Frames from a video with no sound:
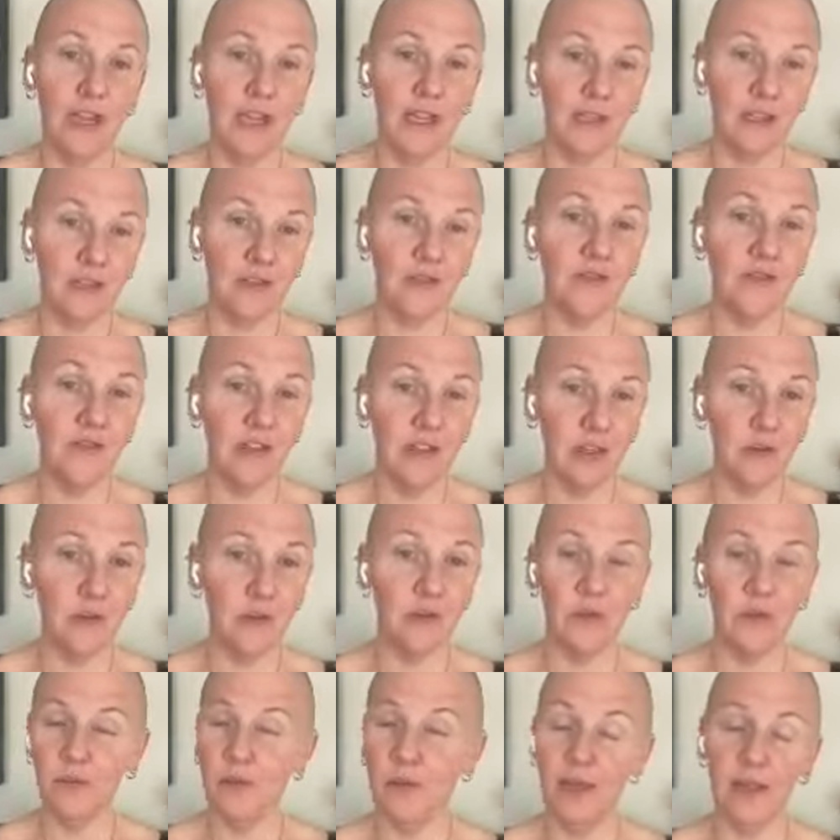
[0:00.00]
guided
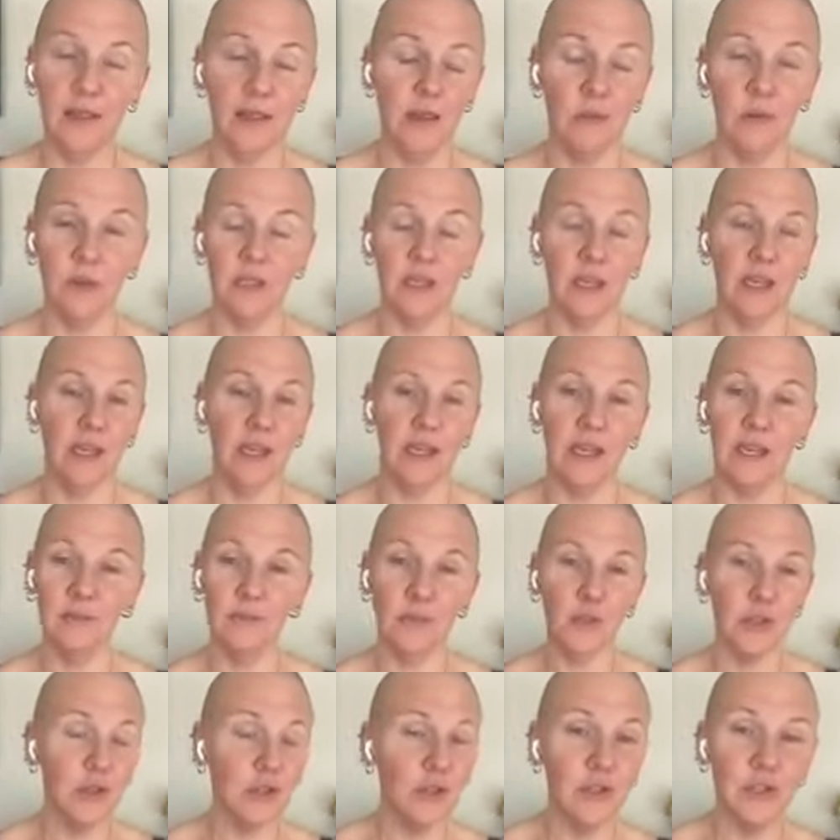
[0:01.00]
field thread that was like,
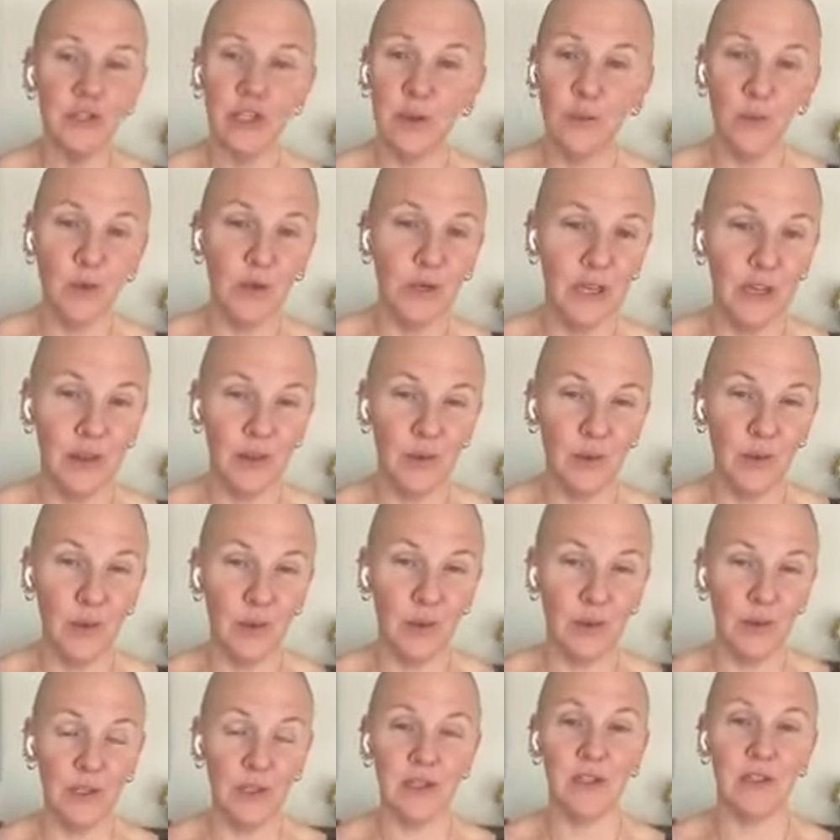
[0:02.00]
I'm sure somewhere down the
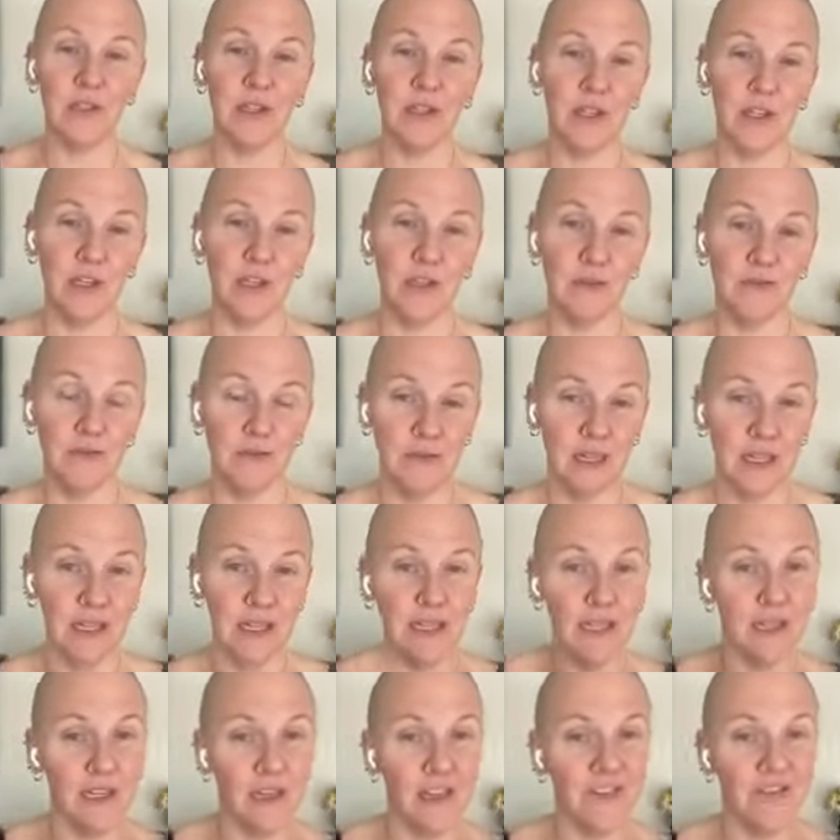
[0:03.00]
road, this is going to
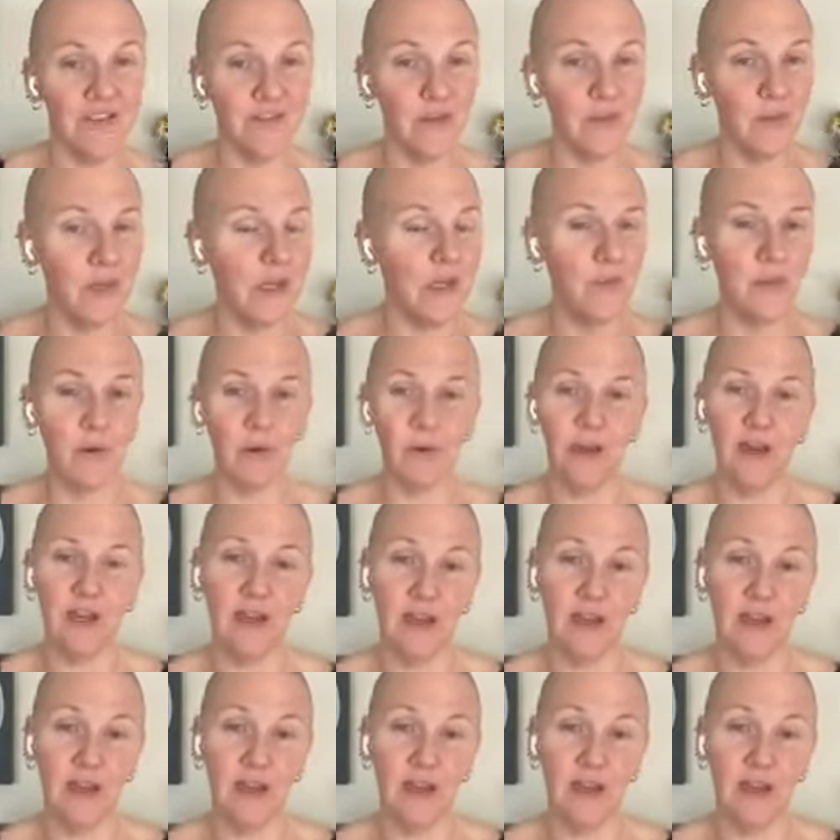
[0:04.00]
click in for me. But